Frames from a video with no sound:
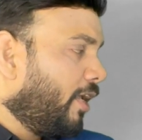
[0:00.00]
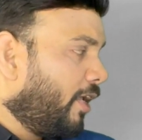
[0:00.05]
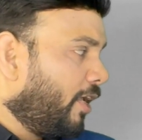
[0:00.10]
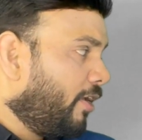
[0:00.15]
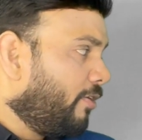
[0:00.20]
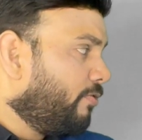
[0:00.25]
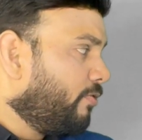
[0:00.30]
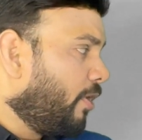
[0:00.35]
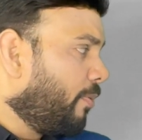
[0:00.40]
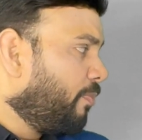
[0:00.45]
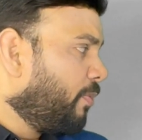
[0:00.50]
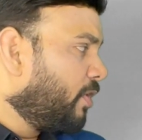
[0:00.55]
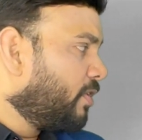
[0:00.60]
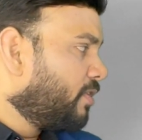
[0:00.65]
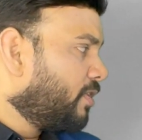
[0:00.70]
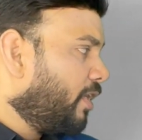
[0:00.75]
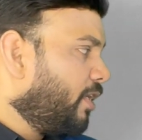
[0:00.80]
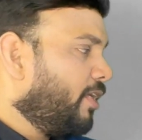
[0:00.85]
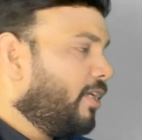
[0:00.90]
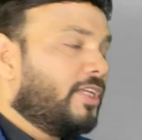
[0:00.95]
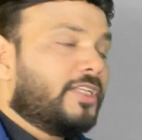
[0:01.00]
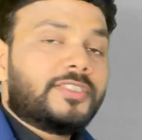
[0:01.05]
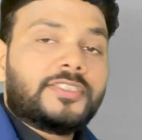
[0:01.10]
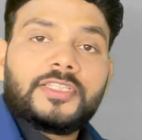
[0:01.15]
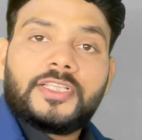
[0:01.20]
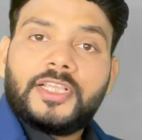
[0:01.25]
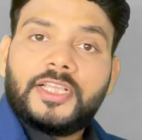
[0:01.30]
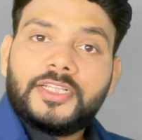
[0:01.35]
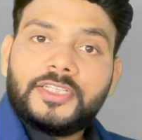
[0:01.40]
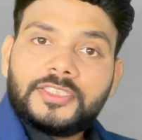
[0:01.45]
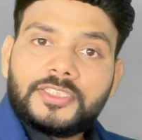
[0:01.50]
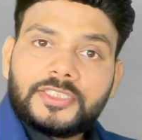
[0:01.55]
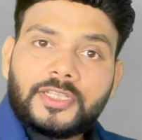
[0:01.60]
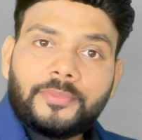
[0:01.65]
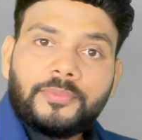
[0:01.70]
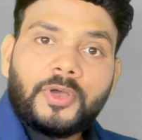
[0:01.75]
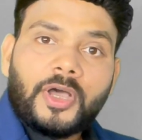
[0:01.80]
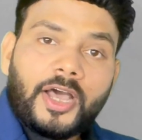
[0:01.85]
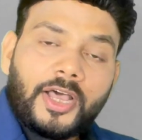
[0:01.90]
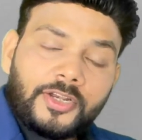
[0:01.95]
if a person is in
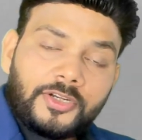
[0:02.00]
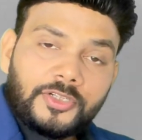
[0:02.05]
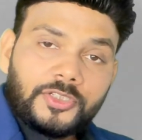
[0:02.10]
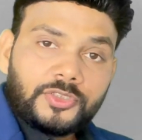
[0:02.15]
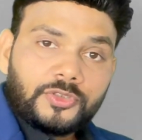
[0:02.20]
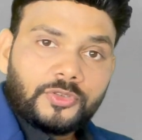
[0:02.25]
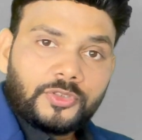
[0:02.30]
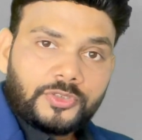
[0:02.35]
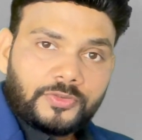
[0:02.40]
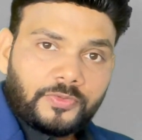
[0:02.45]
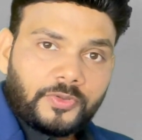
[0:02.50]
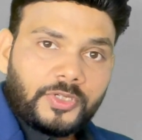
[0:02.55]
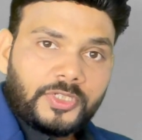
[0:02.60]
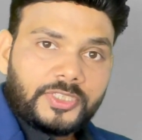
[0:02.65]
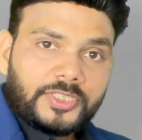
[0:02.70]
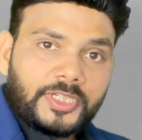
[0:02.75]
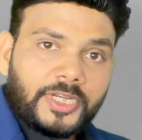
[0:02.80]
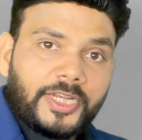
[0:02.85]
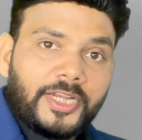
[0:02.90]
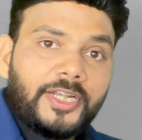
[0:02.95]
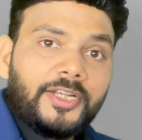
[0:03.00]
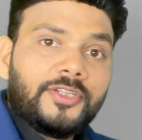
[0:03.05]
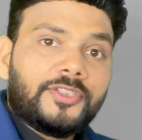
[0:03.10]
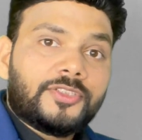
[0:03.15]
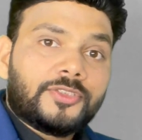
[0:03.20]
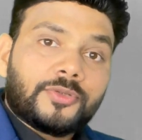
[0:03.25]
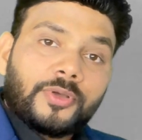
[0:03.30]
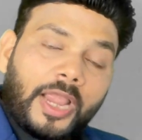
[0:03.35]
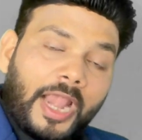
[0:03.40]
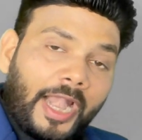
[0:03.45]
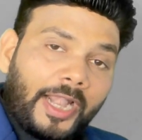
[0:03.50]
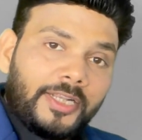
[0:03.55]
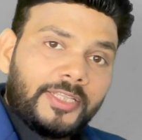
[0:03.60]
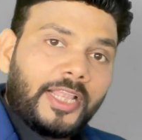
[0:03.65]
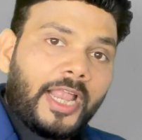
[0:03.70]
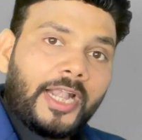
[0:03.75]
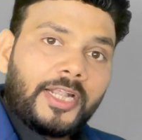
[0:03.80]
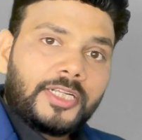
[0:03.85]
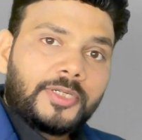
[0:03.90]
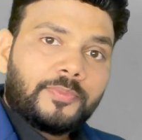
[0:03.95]
some unresourceful state, so at
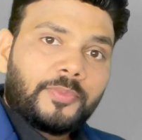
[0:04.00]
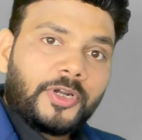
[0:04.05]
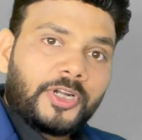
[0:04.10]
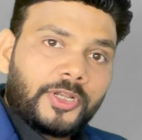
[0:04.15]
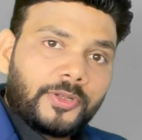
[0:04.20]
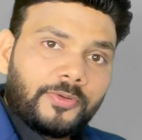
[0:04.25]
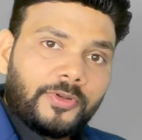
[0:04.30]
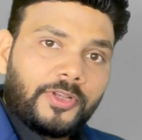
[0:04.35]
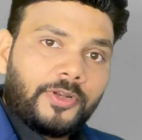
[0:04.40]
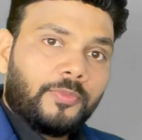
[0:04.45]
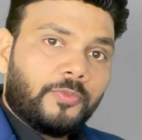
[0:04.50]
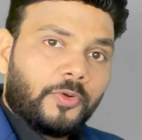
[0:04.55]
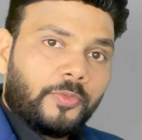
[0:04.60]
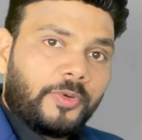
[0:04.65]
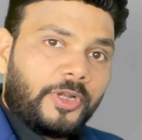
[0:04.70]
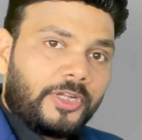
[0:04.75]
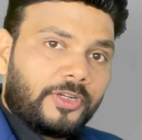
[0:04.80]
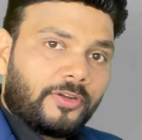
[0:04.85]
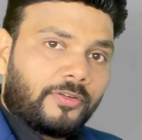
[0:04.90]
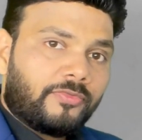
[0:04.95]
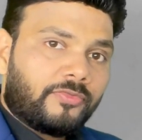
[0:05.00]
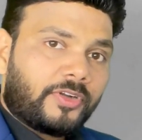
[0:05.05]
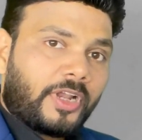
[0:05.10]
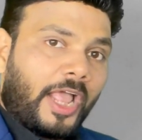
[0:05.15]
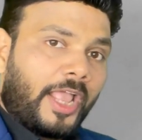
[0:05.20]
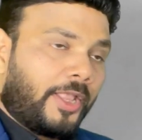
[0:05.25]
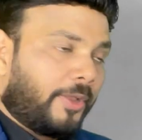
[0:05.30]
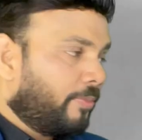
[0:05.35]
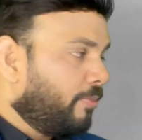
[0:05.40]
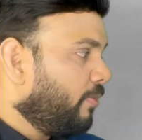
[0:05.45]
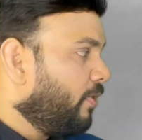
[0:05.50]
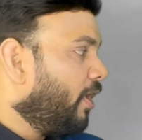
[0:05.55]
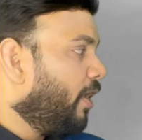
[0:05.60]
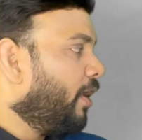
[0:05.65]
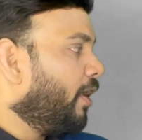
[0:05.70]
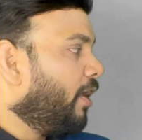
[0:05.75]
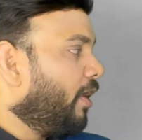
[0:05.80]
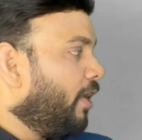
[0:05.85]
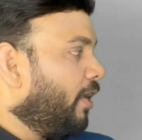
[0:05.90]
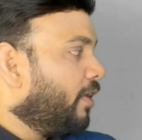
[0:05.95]
that particular moment of time,
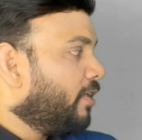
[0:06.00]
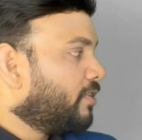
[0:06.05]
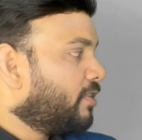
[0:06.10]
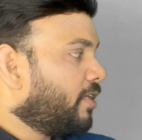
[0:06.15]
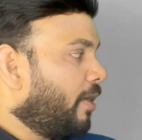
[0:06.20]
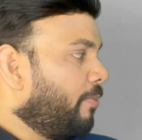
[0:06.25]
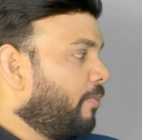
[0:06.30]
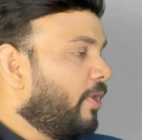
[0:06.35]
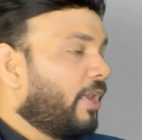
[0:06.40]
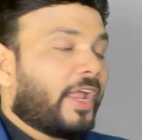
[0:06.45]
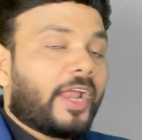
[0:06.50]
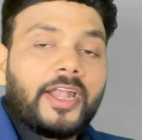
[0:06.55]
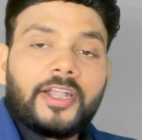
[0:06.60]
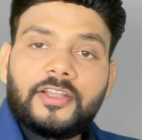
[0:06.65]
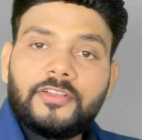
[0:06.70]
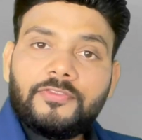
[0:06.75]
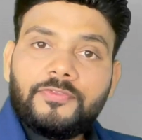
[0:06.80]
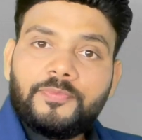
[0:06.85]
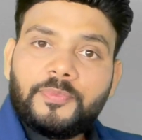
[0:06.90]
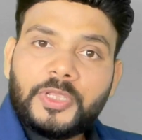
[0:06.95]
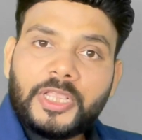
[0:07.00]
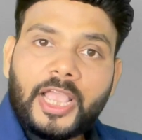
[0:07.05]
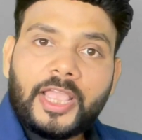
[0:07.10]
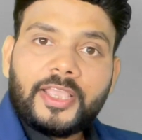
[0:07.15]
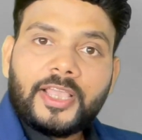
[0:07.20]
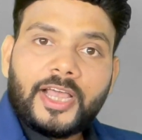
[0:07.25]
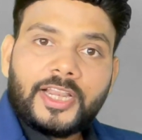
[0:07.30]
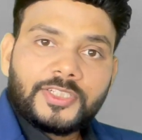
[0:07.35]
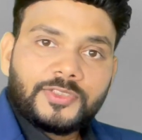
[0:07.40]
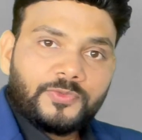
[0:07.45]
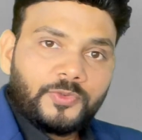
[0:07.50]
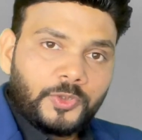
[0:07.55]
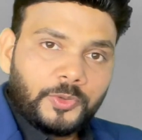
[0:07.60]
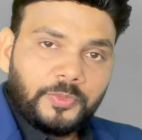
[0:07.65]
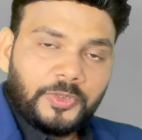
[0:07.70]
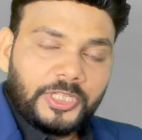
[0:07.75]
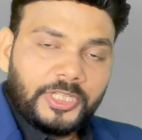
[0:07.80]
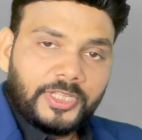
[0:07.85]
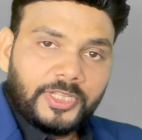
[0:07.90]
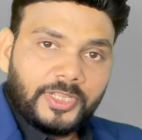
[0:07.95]
some negative PIRs would
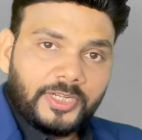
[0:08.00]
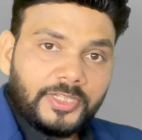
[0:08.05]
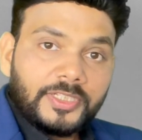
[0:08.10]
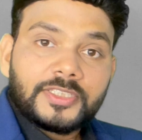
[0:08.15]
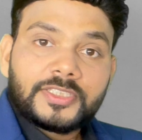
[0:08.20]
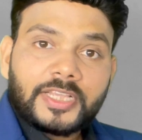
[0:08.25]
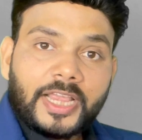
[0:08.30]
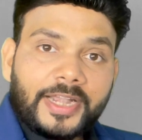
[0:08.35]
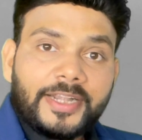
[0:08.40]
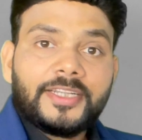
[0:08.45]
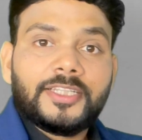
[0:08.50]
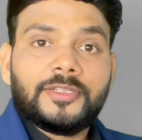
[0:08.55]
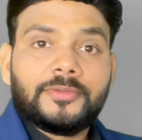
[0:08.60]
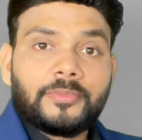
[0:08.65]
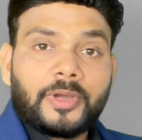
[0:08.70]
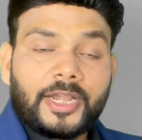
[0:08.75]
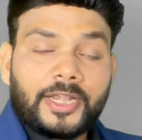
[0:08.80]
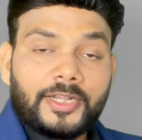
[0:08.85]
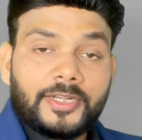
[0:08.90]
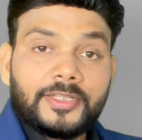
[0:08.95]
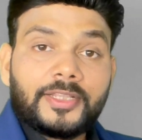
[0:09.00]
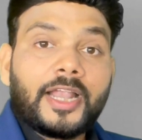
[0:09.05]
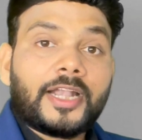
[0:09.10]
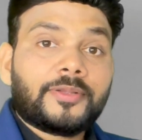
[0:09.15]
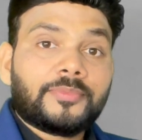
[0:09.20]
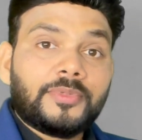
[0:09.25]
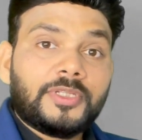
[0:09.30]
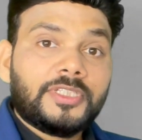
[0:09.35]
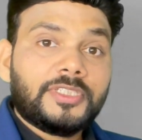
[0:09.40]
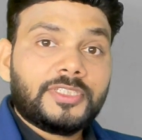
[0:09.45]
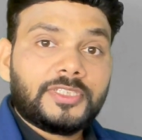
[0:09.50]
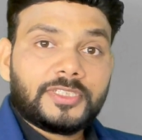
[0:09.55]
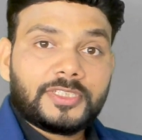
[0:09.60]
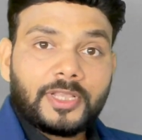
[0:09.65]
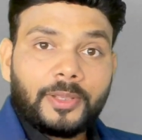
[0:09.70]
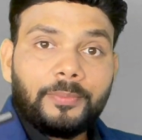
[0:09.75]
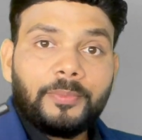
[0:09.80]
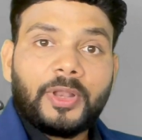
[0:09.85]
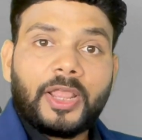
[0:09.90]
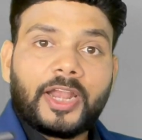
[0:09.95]
be there inside the mind. That means
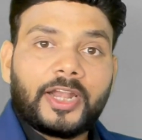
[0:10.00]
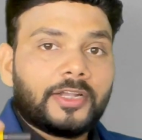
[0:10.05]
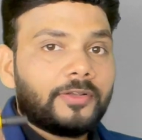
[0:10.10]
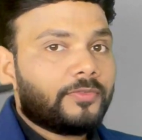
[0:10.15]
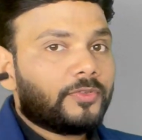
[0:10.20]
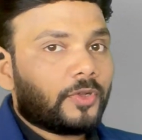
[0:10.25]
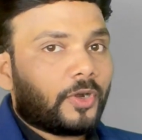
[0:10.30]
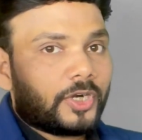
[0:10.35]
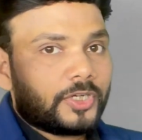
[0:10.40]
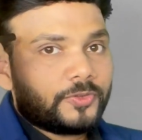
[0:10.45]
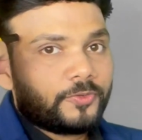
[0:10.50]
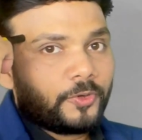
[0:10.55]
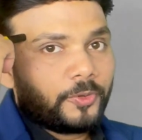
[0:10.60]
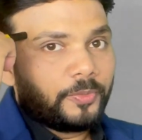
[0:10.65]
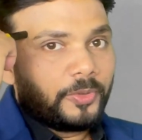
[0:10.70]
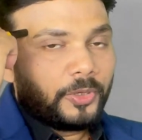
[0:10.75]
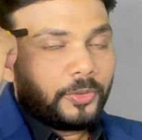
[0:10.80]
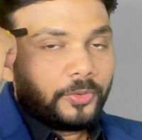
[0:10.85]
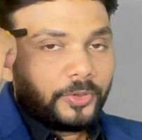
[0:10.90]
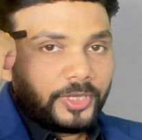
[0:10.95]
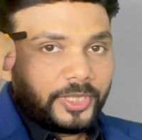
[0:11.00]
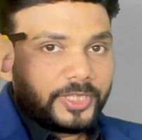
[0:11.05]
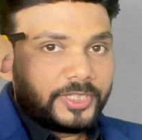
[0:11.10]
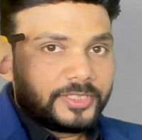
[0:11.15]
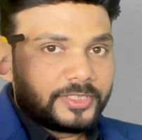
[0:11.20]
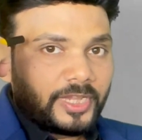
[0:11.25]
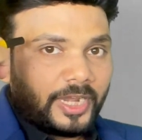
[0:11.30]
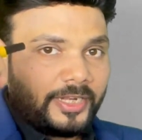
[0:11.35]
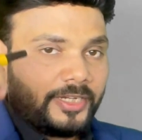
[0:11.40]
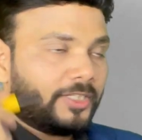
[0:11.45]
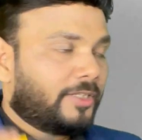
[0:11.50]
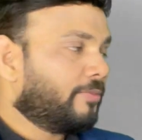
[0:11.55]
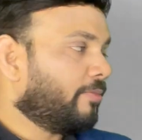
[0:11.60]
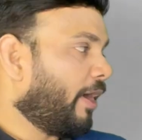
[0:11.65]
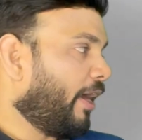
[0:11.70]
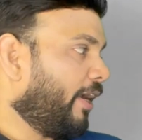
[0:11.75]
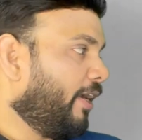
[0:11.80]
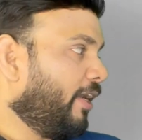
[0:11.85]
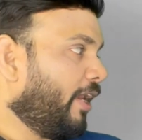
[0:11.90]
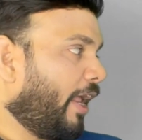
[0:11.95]
some negative thoughts would be going inside the
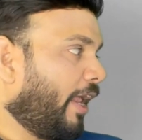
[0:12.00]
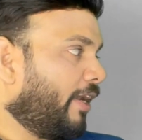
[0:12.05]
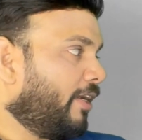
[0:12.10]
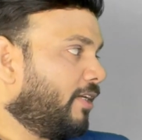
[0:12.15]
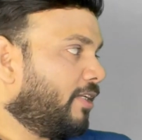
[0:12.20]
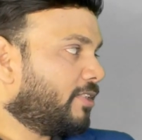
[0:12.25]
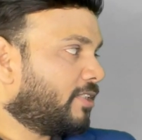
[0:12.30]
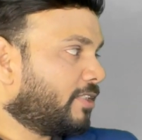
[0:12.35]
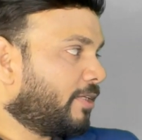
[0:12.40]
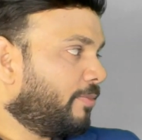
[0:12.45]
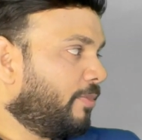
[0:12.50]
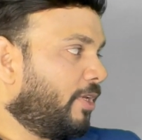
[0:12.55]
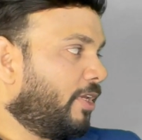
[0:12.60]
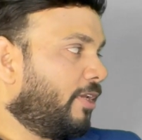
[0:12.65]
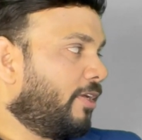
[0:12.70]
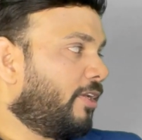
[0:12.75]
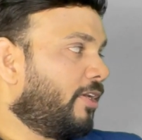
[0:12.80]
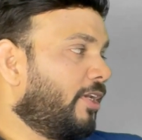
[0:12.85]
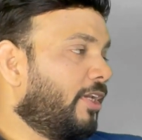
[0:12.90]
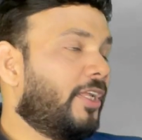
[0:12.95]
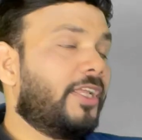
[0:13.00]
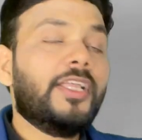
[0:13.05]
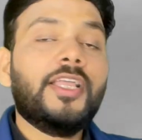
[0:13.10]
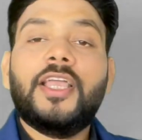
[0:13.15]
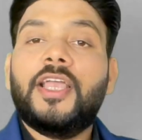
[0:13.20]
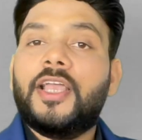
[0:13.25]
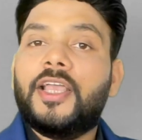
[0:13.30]
mind, and similarly,